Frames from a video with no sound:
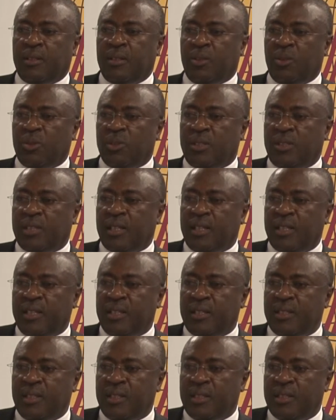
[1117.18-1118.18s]
Those
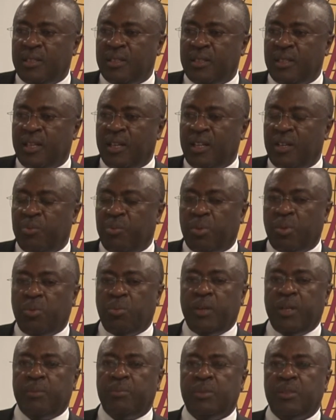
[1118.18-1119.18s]
challenges and
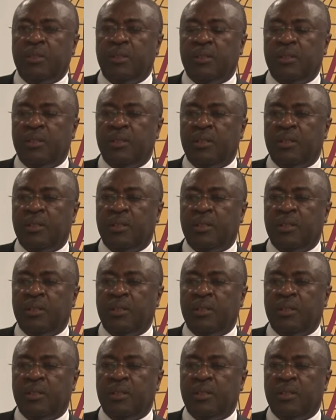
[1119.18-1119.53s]
problems